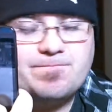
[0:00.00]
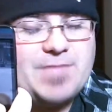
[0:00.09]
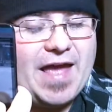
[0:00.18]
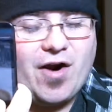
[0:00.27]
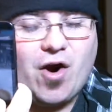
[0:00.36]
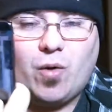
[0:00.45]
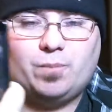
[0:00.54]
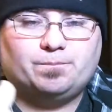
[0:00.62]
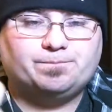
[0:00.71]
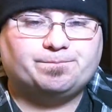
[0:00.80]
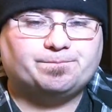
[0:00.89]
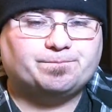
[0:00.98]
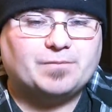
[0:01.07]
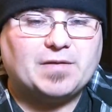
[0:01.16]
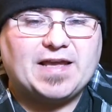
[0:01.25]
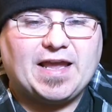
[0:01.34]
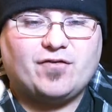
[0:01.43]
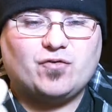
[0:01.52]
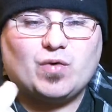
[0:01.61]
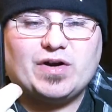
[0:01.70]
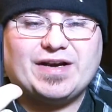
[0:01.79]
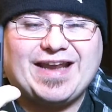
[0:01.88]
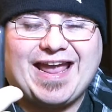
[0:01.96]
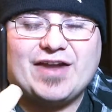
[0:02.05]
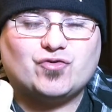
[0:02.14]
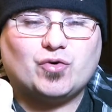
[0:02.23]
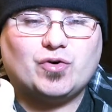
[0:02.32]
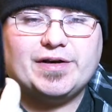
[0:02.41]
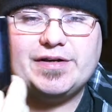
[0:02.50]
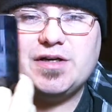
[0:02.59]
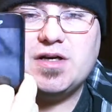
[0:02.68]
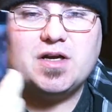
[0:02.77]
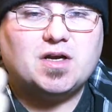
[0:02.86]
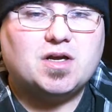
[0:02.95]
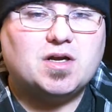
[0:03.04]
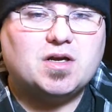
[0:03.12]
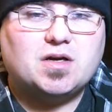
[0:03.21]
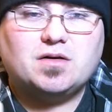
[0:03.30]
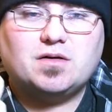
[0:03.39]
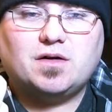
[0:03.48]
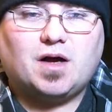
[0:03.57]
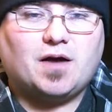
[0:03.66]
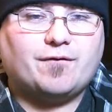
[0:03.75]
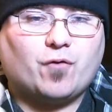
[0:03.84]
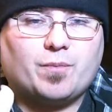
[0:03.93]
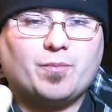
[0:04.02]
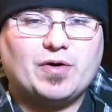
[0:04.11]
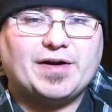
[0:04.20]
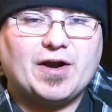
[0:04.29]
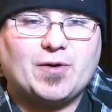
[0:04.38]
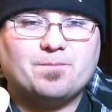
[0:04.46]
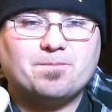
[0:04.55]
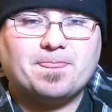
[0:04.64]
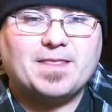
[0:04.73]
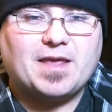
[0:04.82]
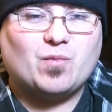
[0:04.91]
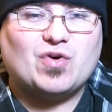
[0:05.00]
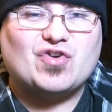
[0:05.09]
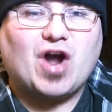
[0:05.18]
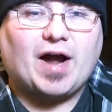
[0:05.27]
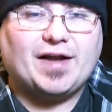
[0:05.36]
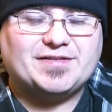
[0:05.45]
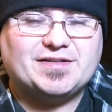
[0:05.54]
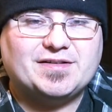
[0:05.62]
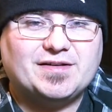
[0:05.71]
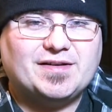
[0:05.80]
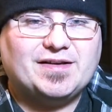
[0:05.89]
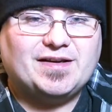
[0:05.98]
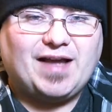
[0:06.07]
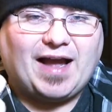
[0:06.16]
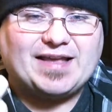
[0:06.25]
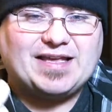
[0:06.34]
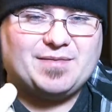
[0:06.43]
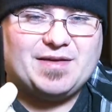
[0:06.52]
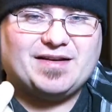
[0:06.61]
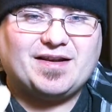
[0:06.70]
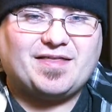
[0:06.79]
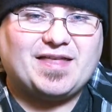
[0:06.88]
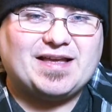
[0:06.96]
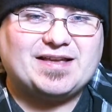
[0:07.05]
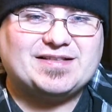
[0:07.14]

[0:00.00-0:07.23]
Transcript: at all. Even running Android 4.0, it will not. I keep getting a thing